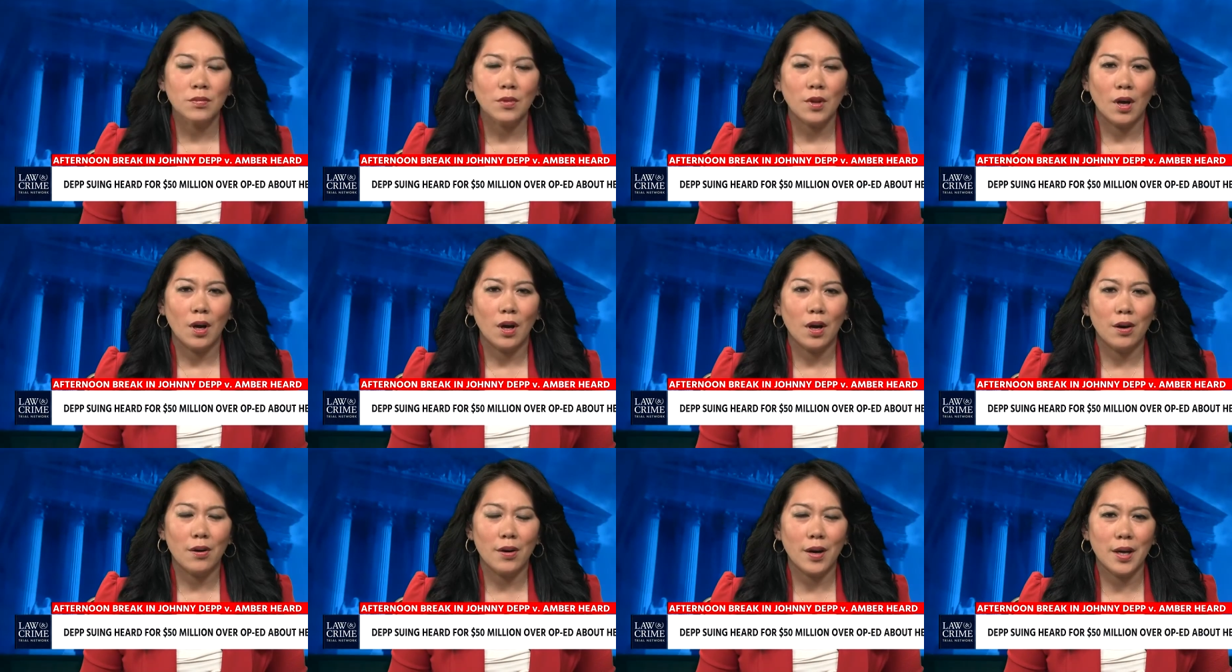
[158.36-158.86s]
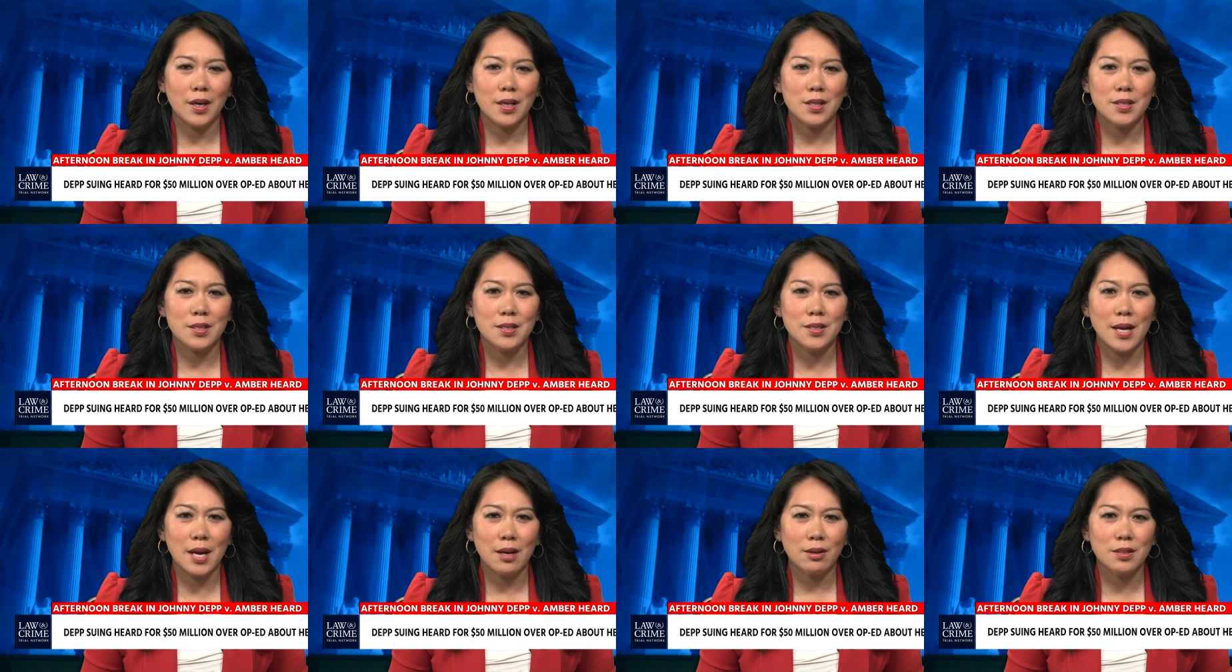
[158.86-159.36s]
All right,
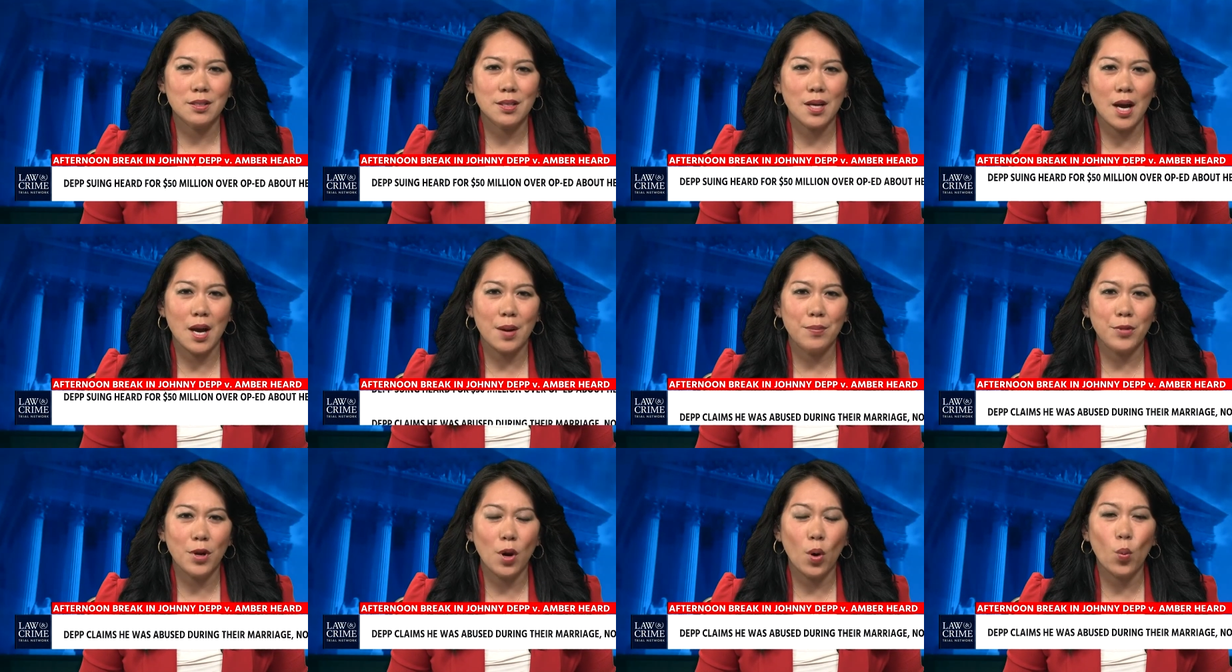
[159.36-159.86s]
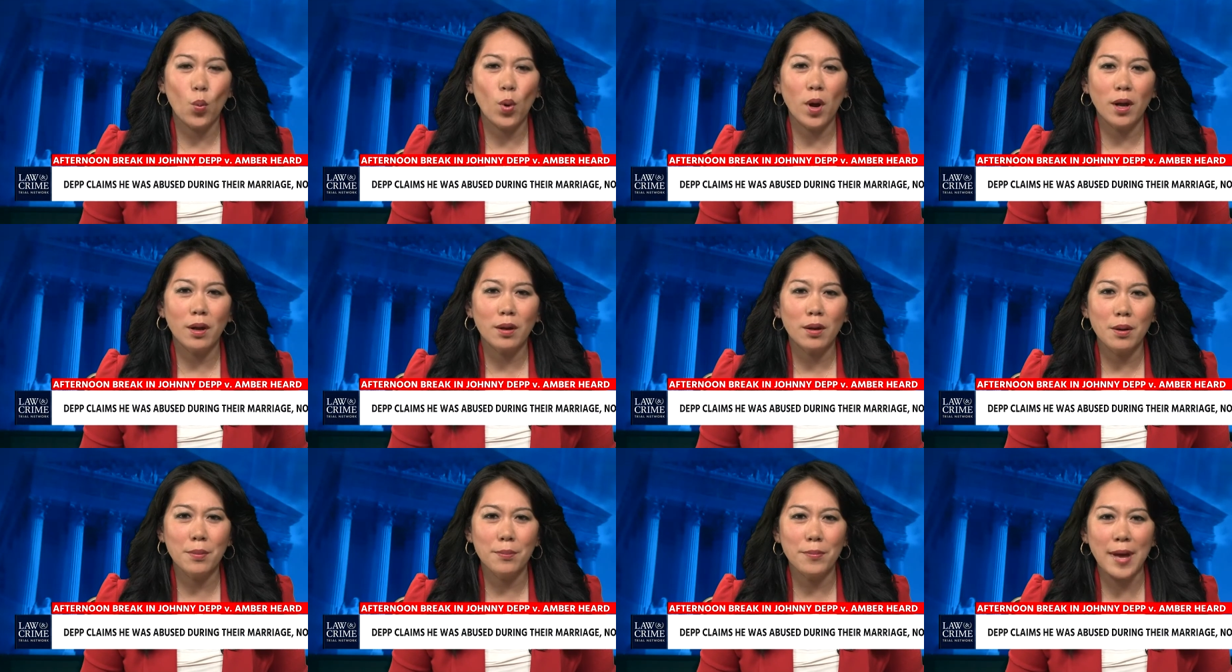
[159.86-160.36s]
it's now time to
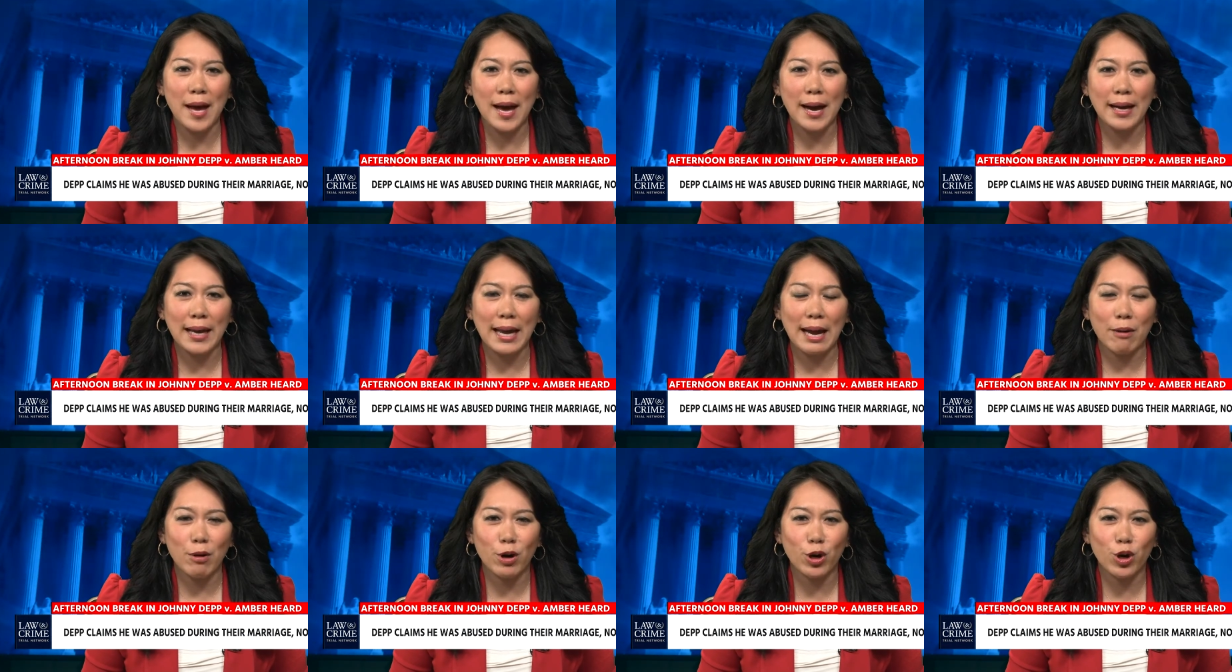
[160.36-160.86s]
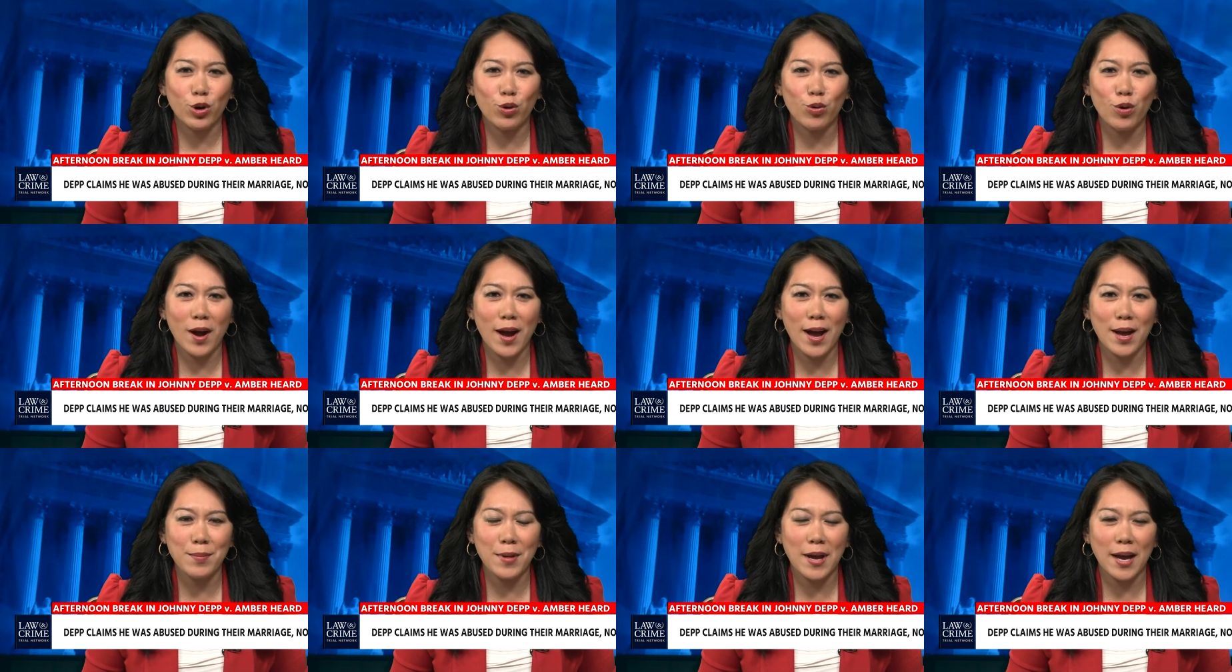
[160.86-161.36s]
welcome back our
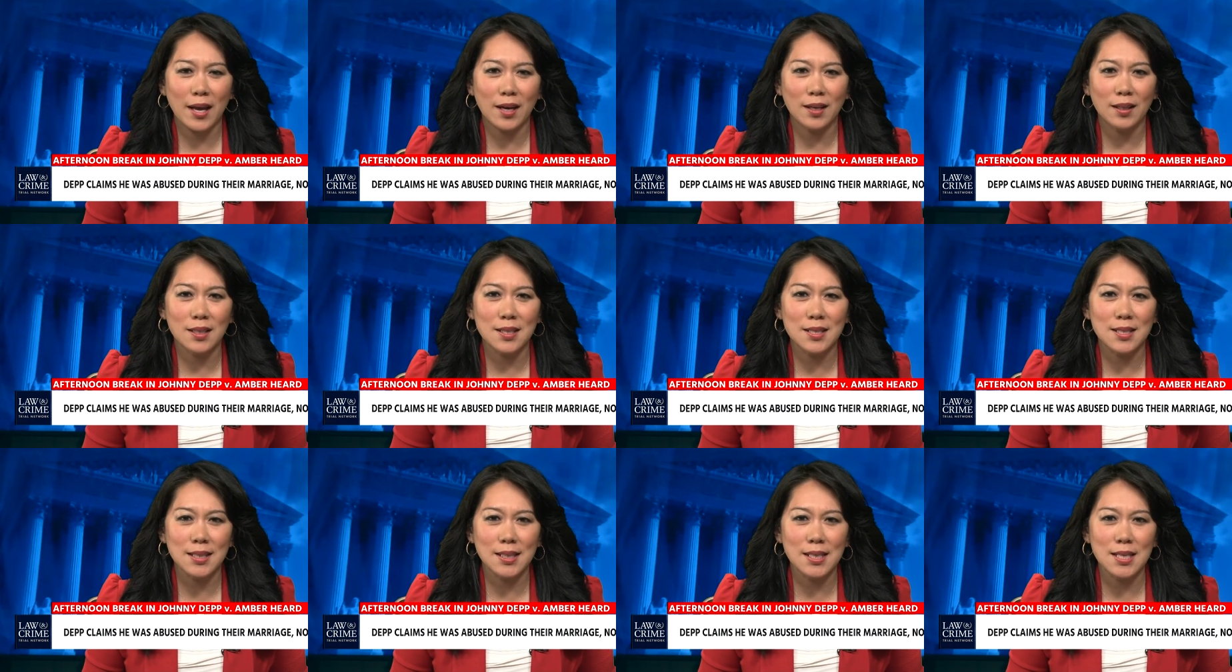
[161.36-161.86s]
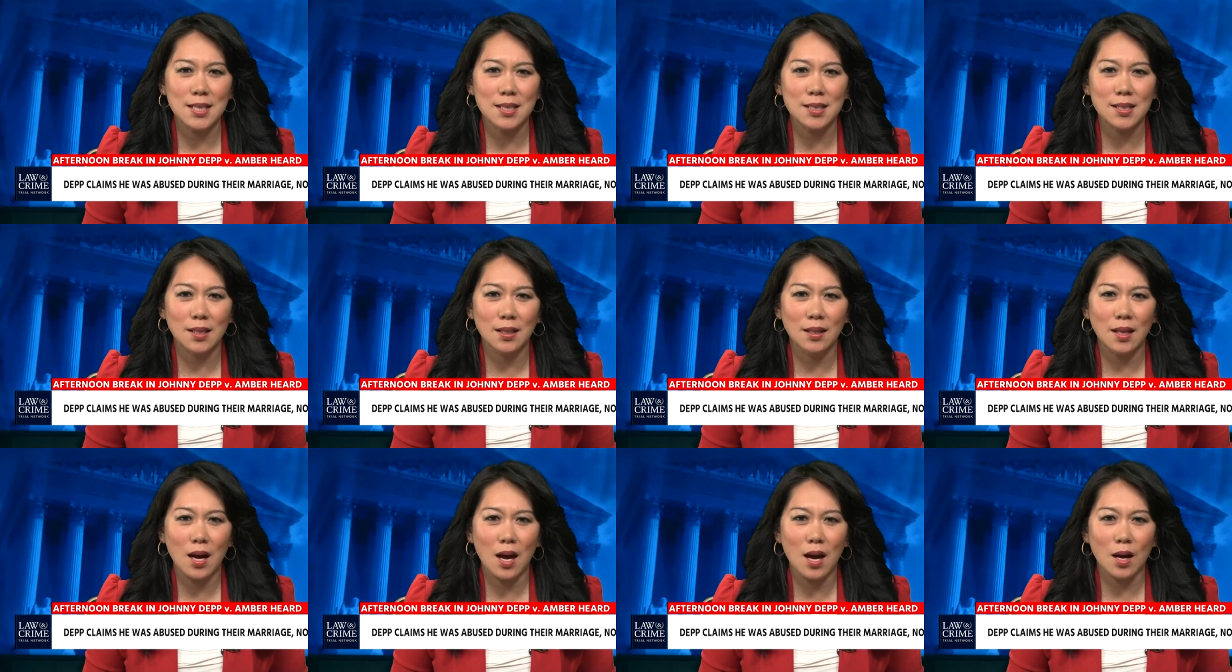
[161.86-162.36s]
crime analyst, Lisa
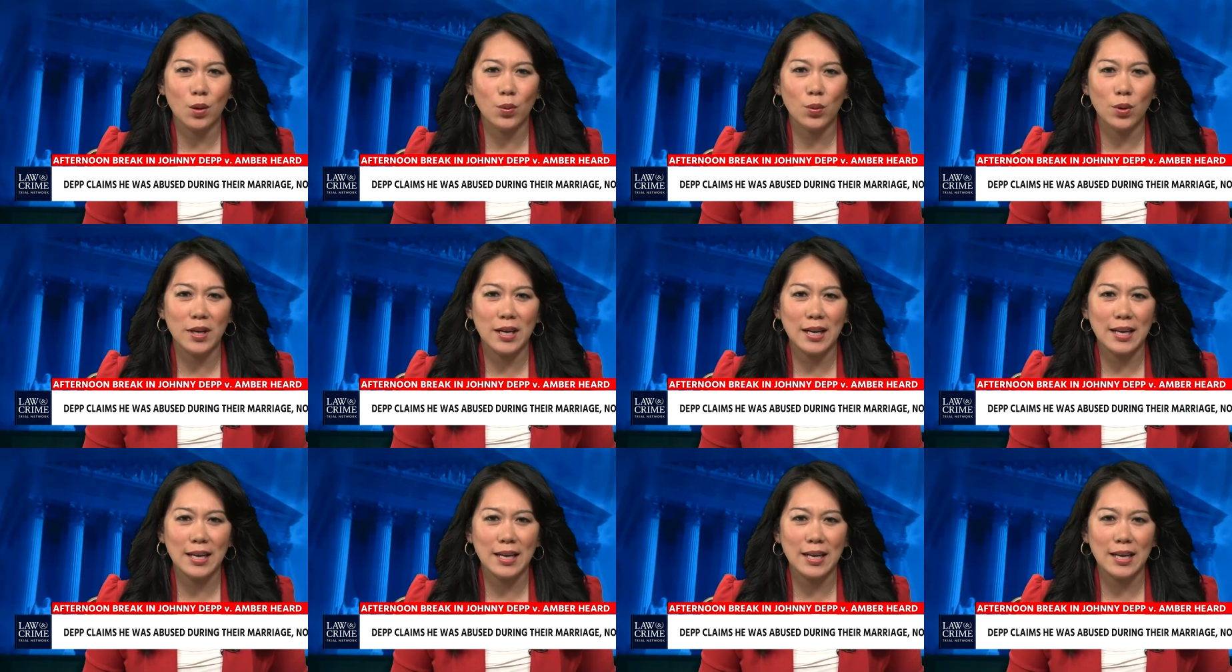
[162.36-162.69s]
Lockwood.